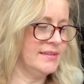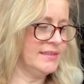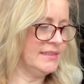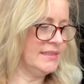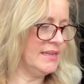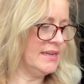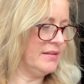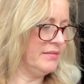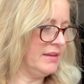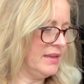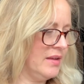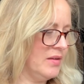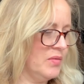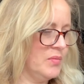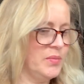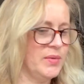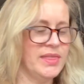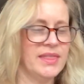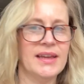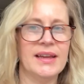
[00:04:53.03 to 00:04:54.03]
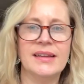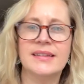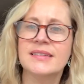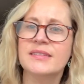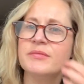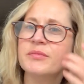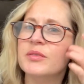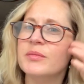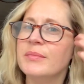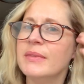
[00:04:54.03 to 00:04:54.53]
see how I get on with that.
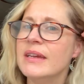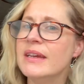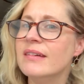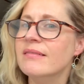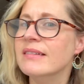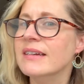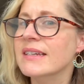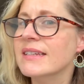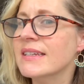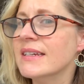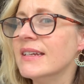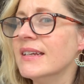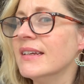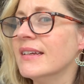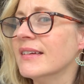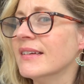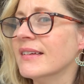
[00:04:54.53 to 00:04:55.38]
Put my earrings in.